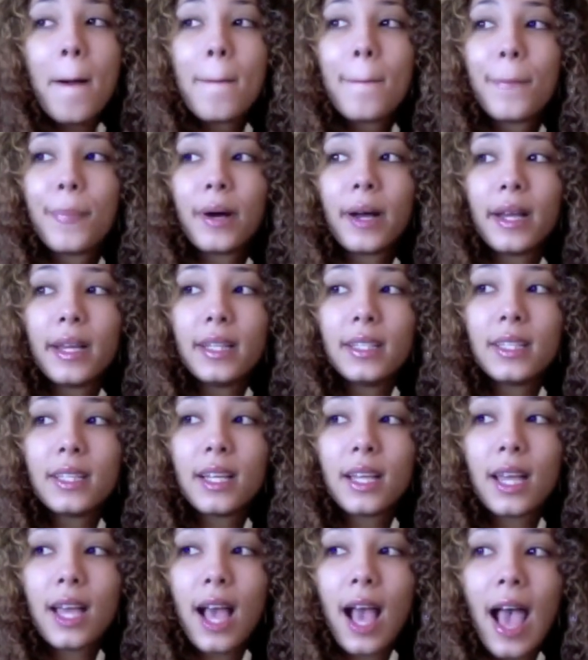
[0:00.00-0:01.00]
But
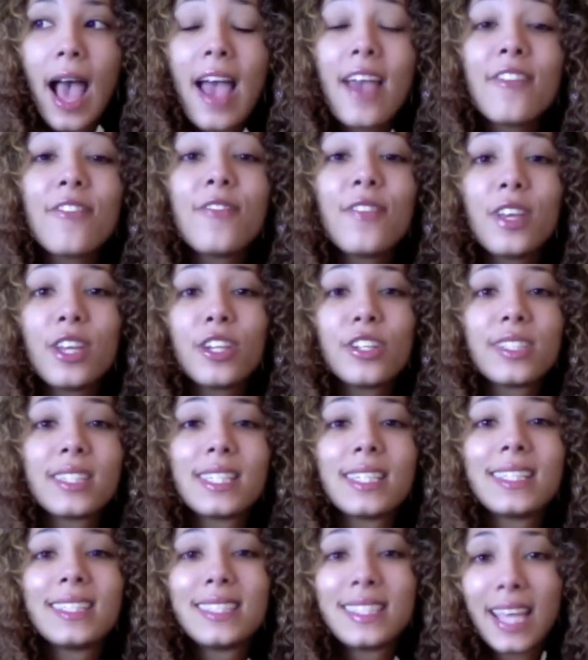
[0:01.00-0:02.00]
I figured
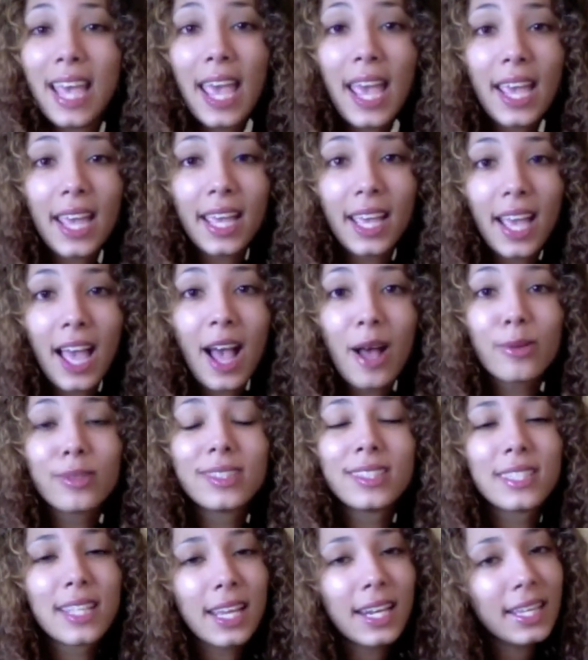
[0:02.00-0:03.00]
today
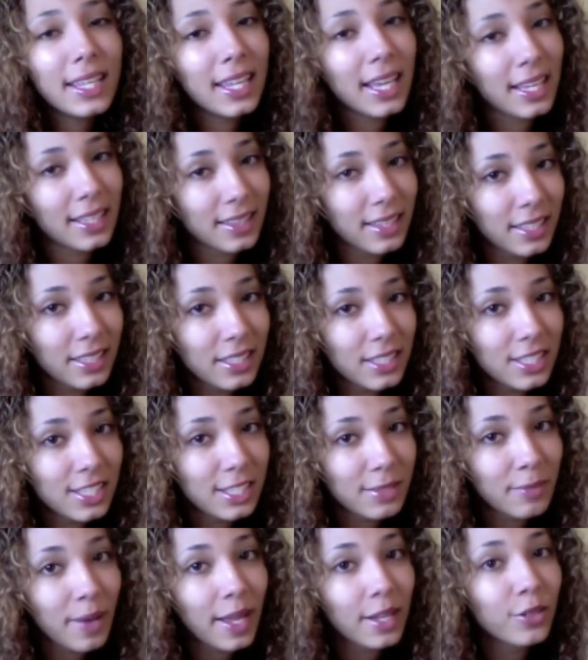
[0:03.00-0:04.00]
I'll dedicate this
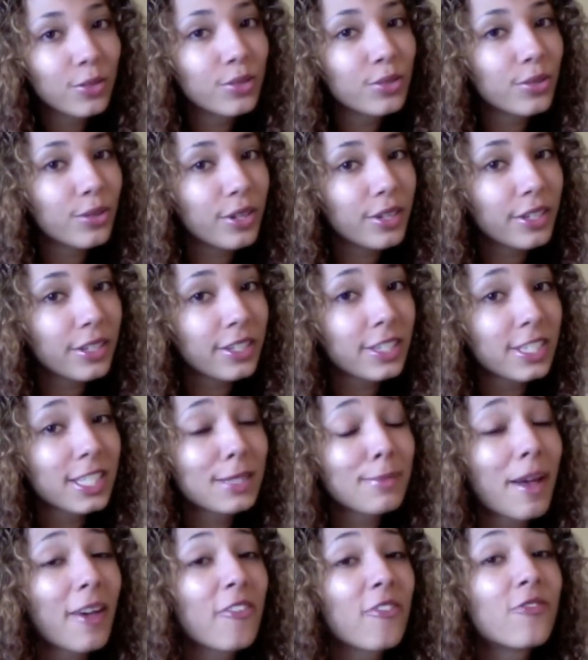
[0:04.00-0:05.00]
to my New Yorkers,
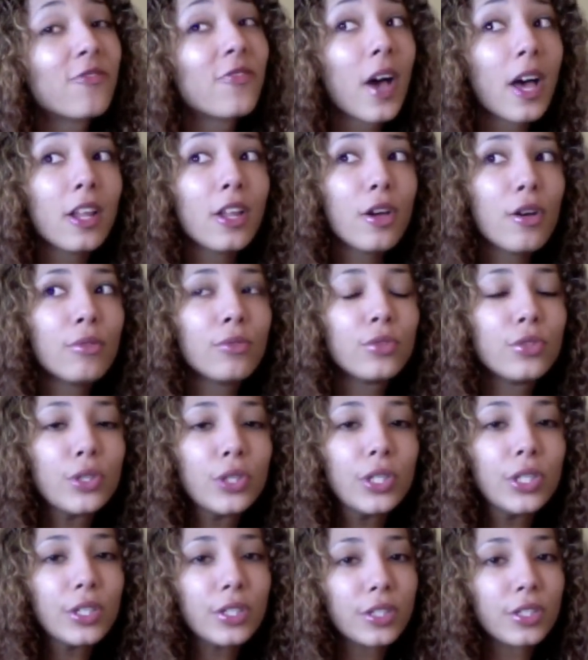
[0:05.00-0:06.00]
my fellow New
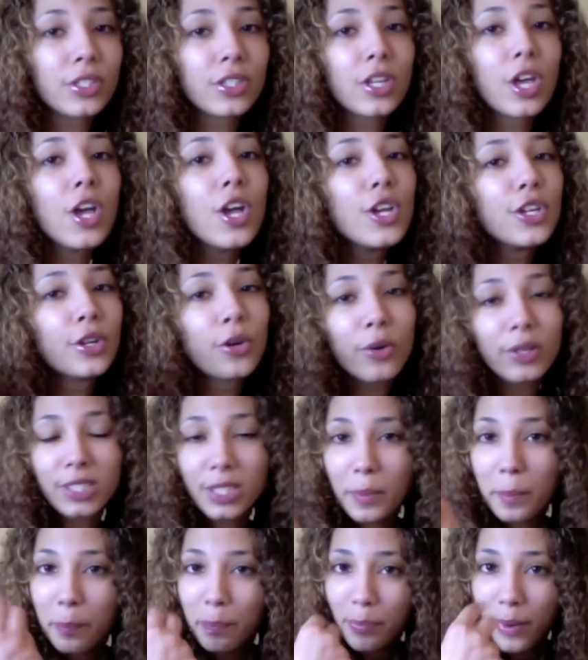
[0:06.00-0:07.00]
Yorkers. You're going
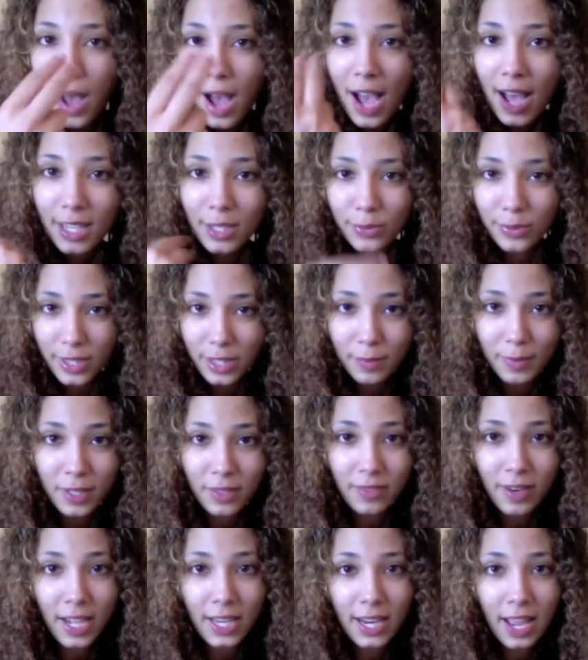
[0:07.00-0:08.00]
to bond with me
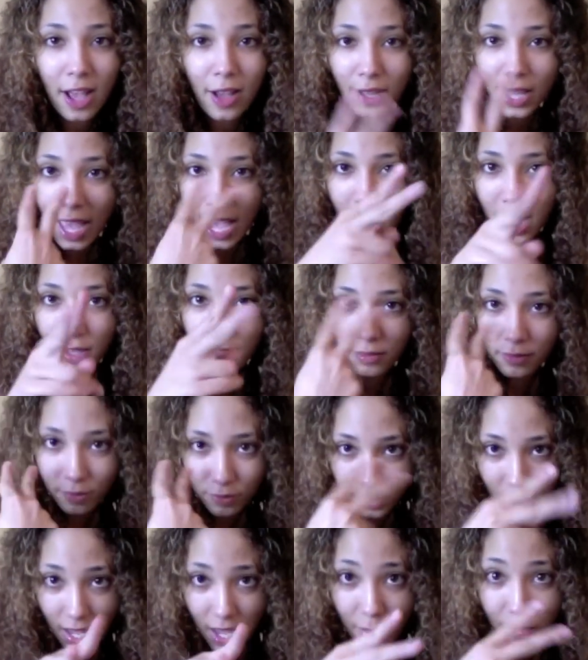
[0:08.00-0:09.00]
right now, okay?
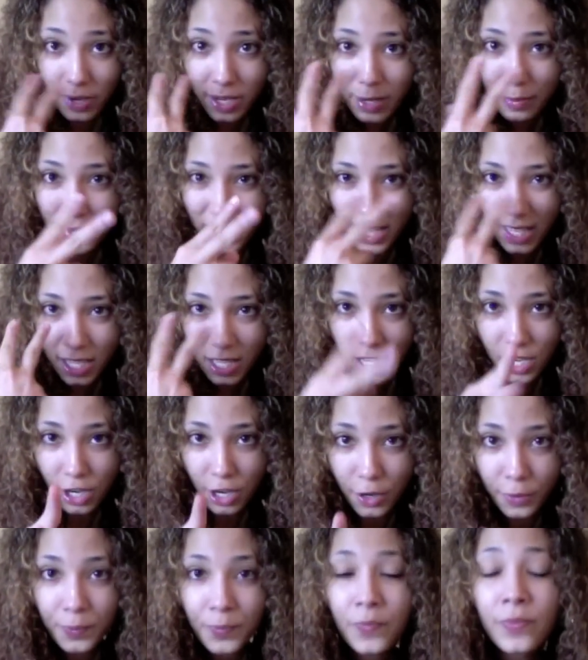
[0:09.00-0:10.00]
Okay, we're going to be
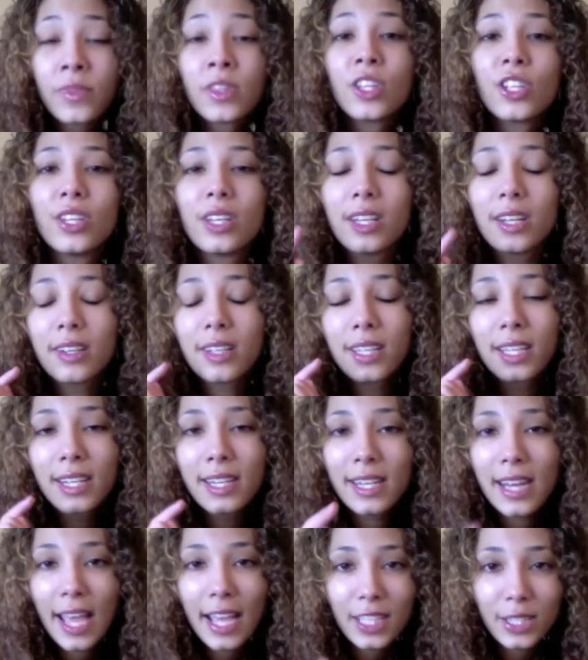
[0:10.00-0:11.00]
here. You're going to
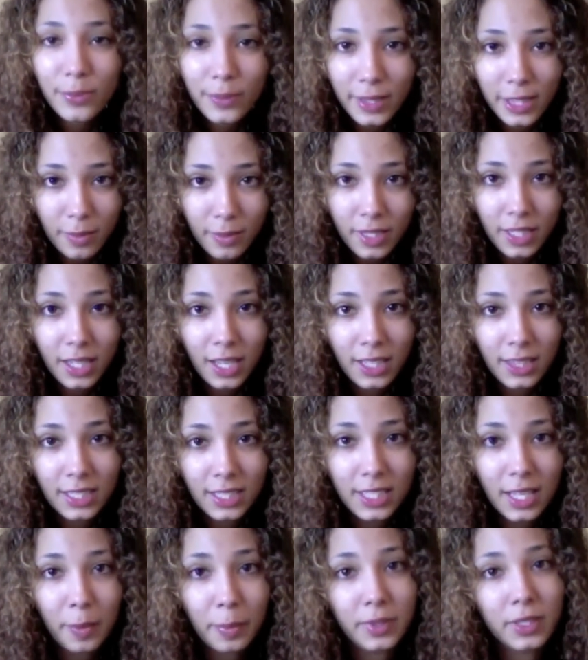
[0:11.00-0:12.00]
connect with me on
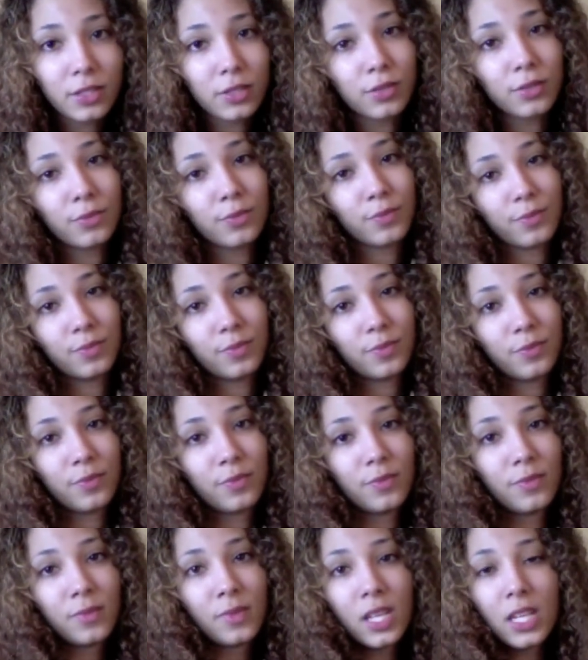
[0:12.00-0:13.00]
this episode.
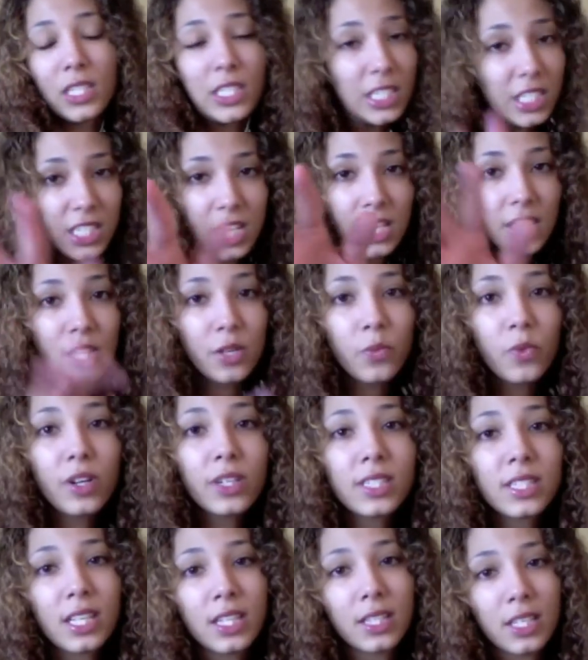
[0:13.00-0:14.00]
Because there's nothing
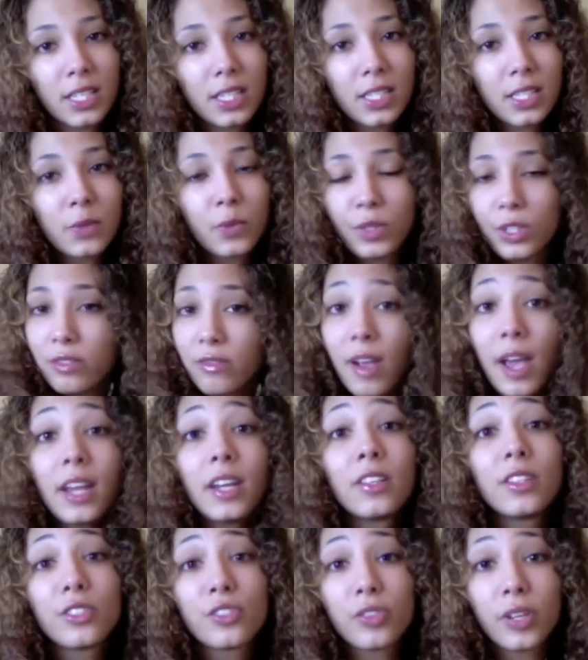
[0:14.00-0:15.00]
worse than this when you're
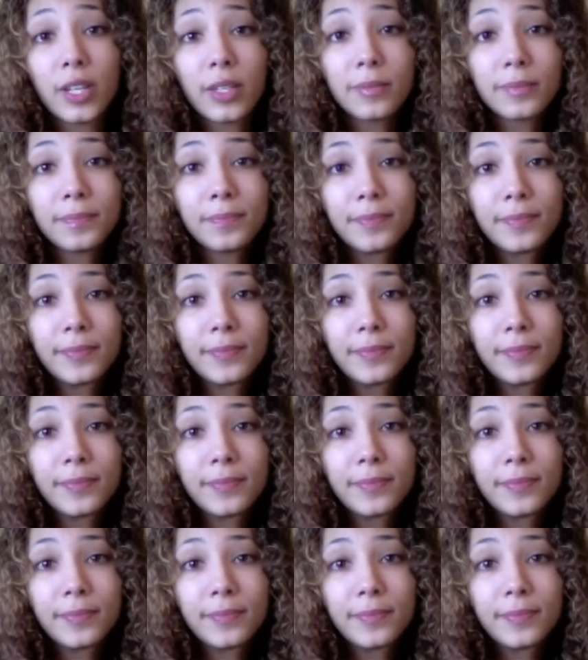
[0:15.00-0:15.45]
riding the train.